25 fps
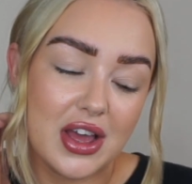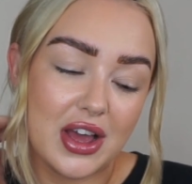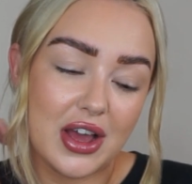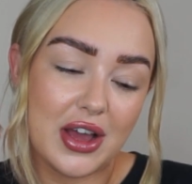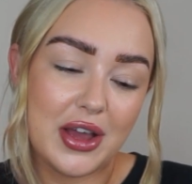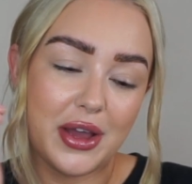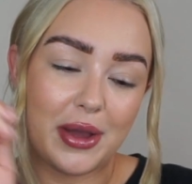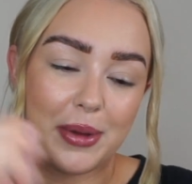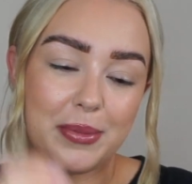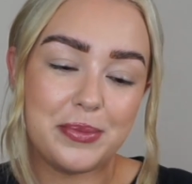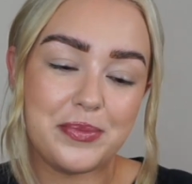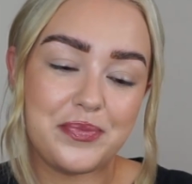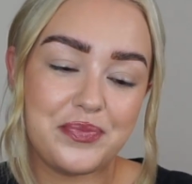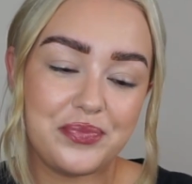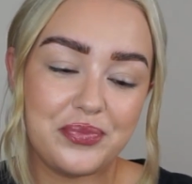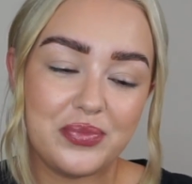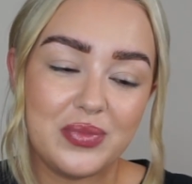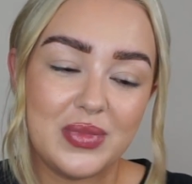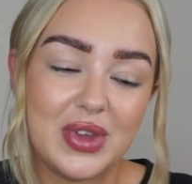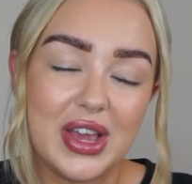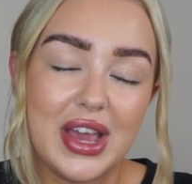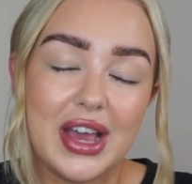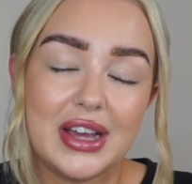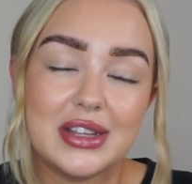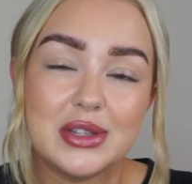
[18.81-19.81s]

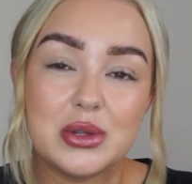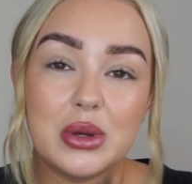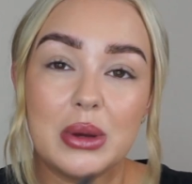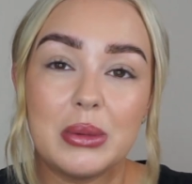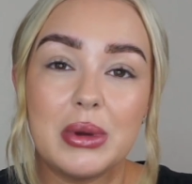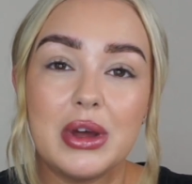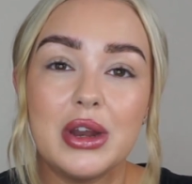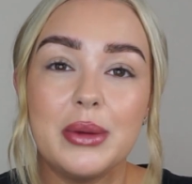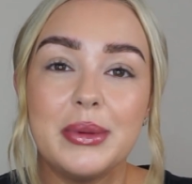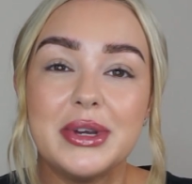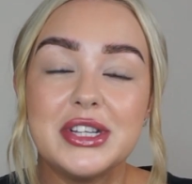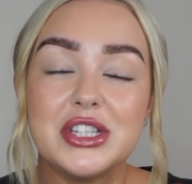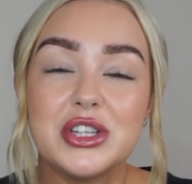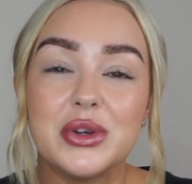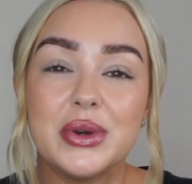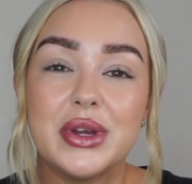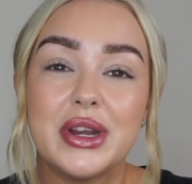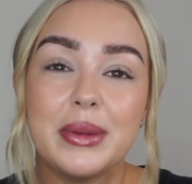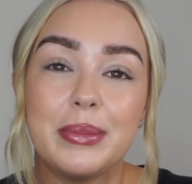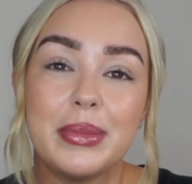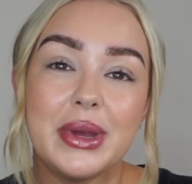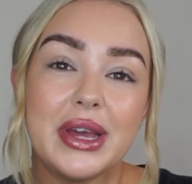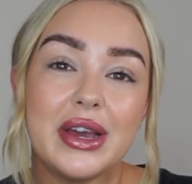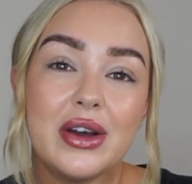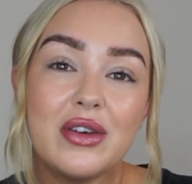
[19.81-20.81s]
Yeah, so I'm going to be doing
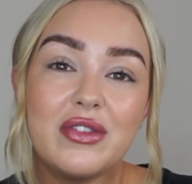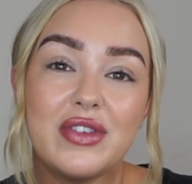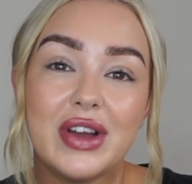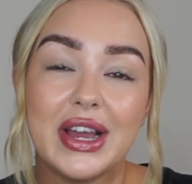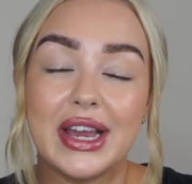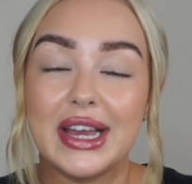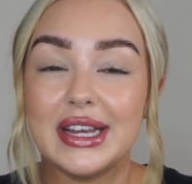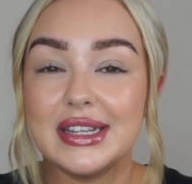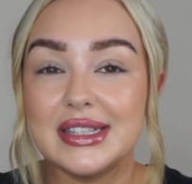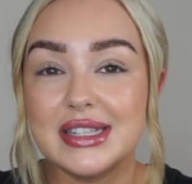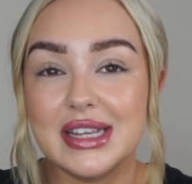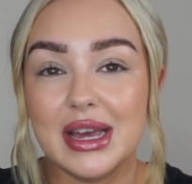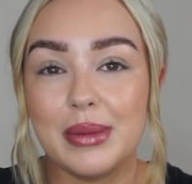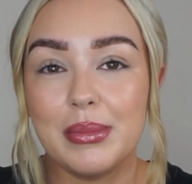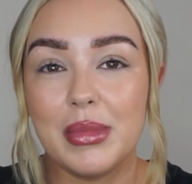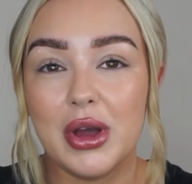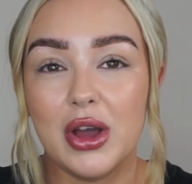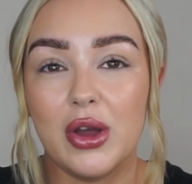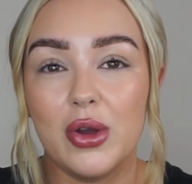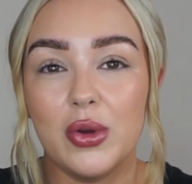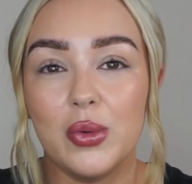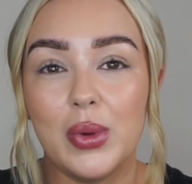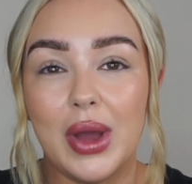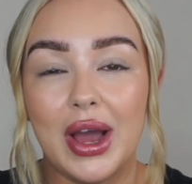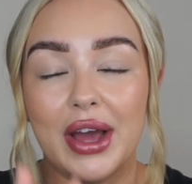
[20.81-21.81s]
a bit of a
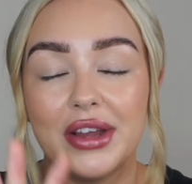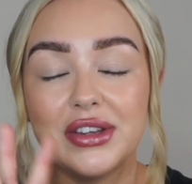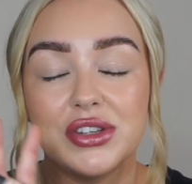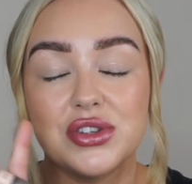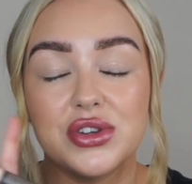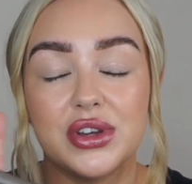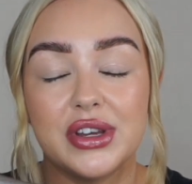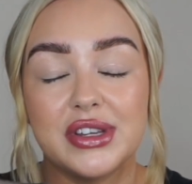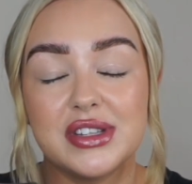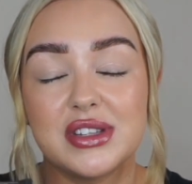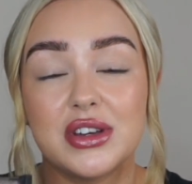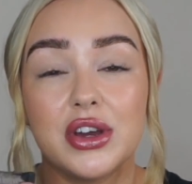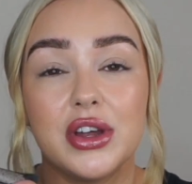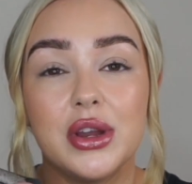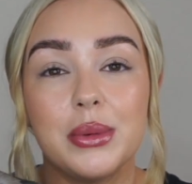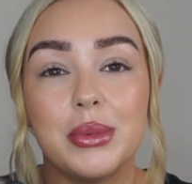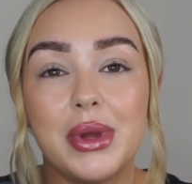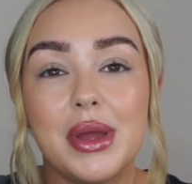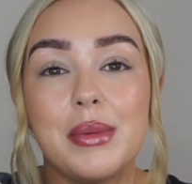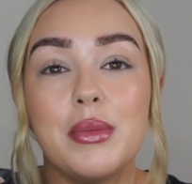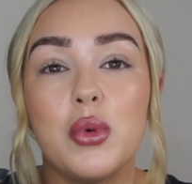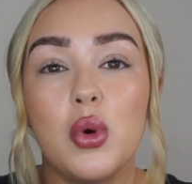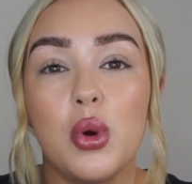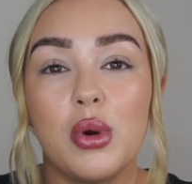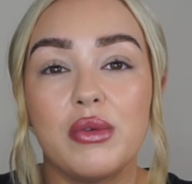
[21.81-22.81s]
demo, and it's going to
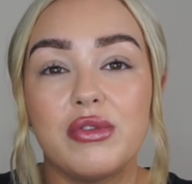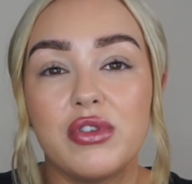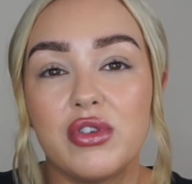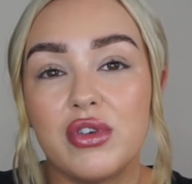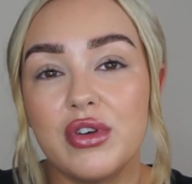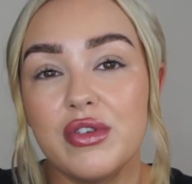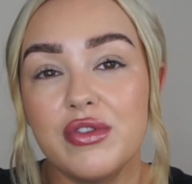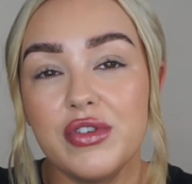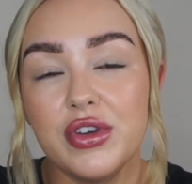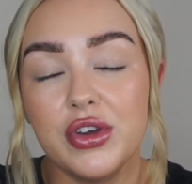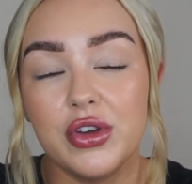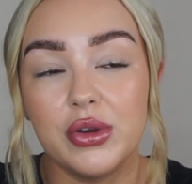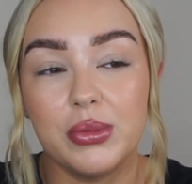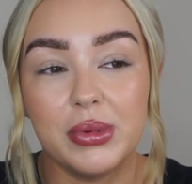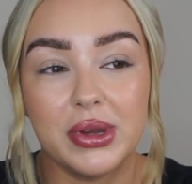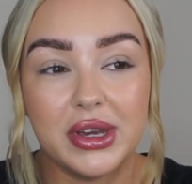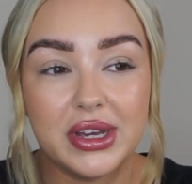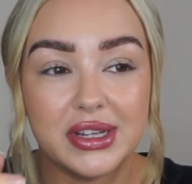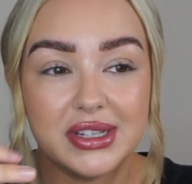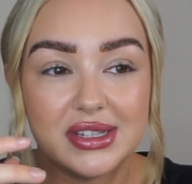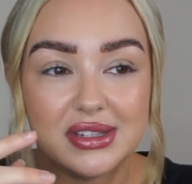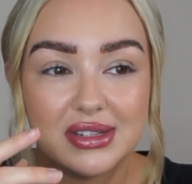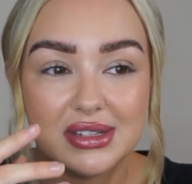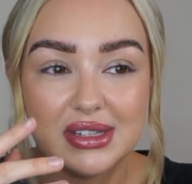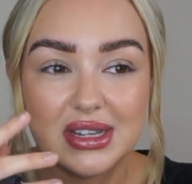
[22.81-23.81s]
be more of a review
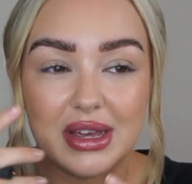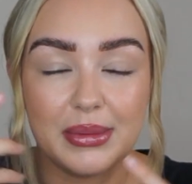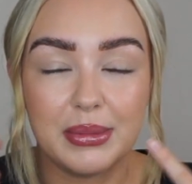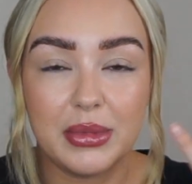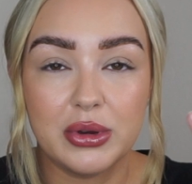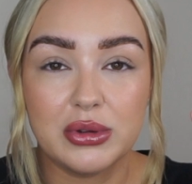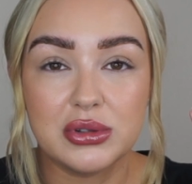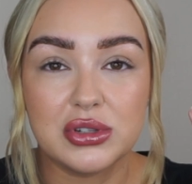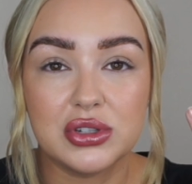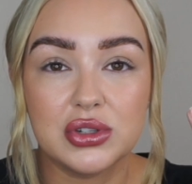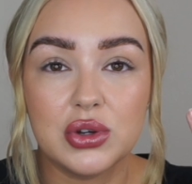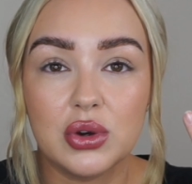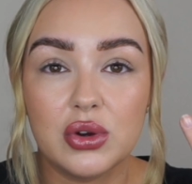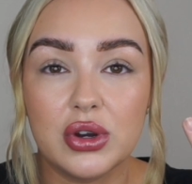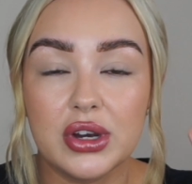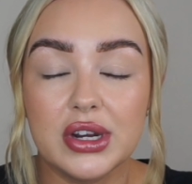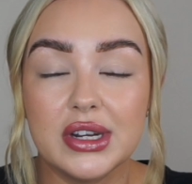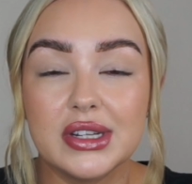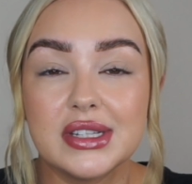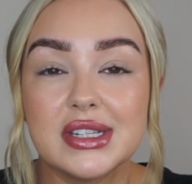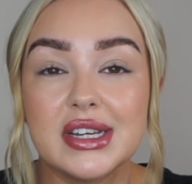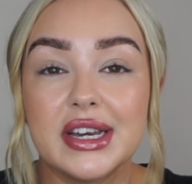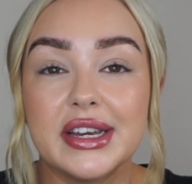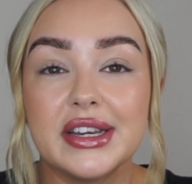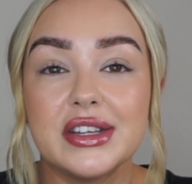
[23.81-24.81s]
because the demo's not
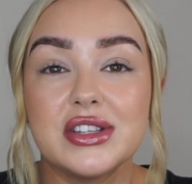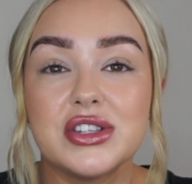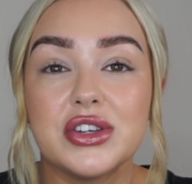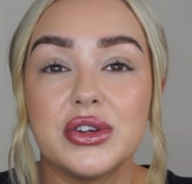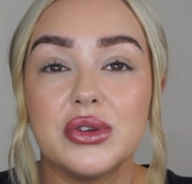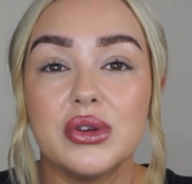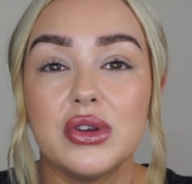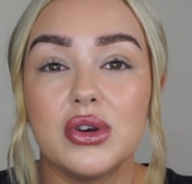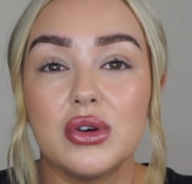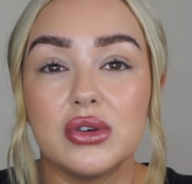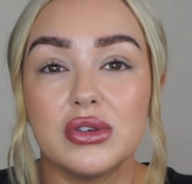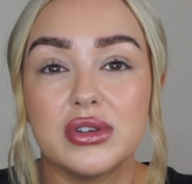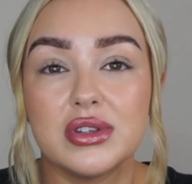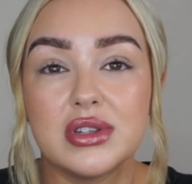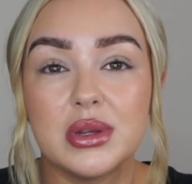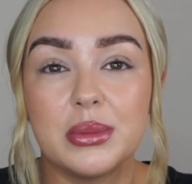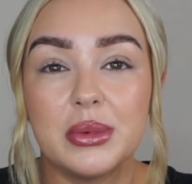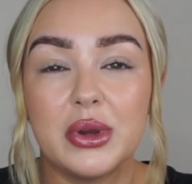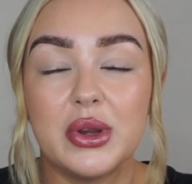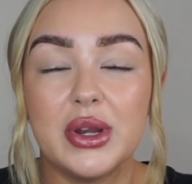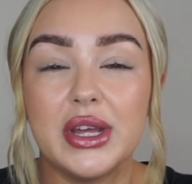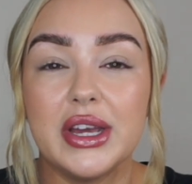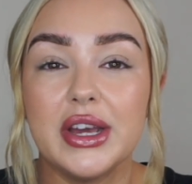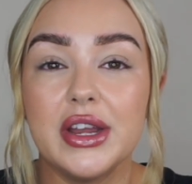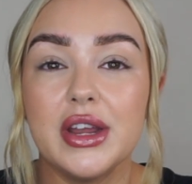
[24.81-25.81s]
going to take too long. So
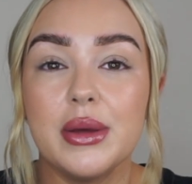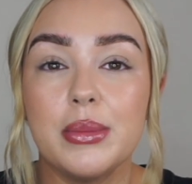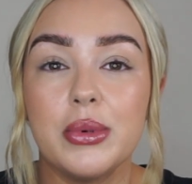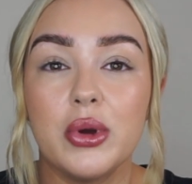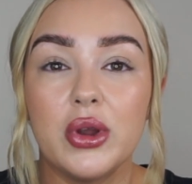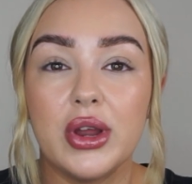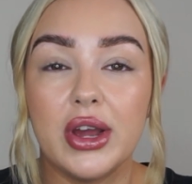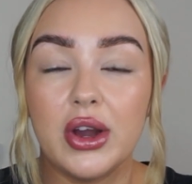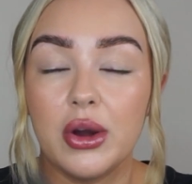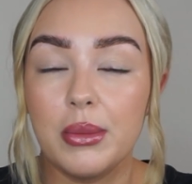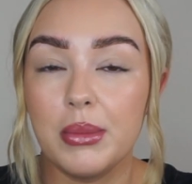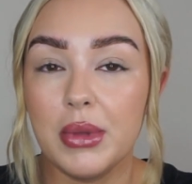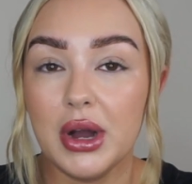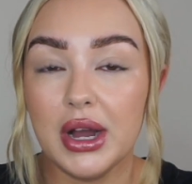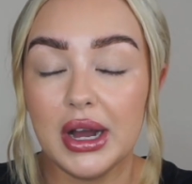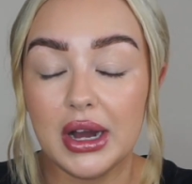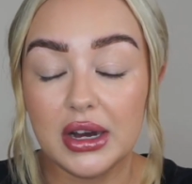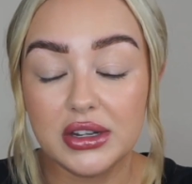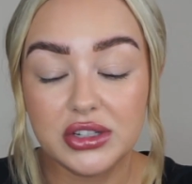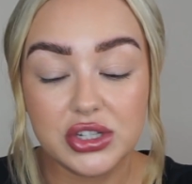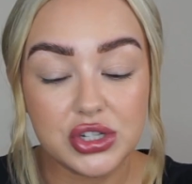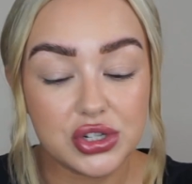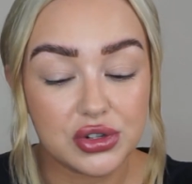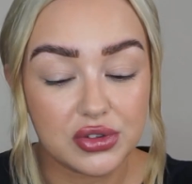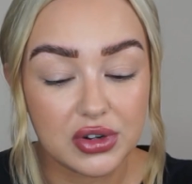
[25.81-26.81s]
I'm only going to put it on my
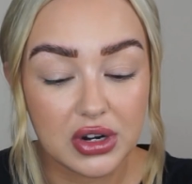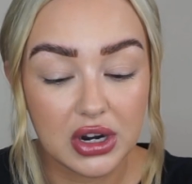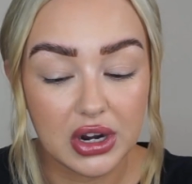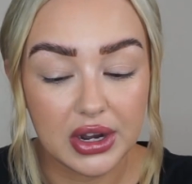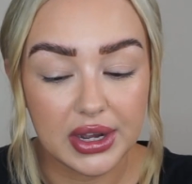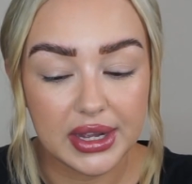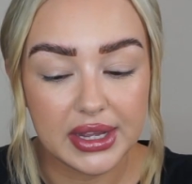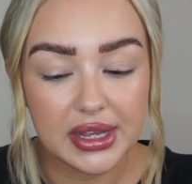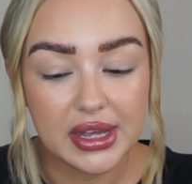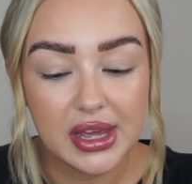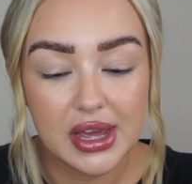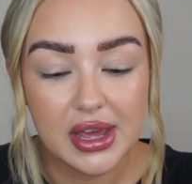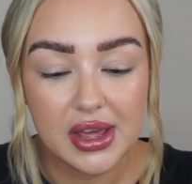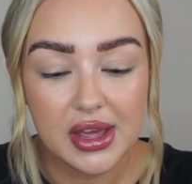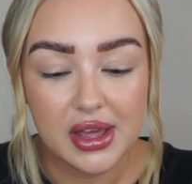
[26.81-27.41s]
under eye.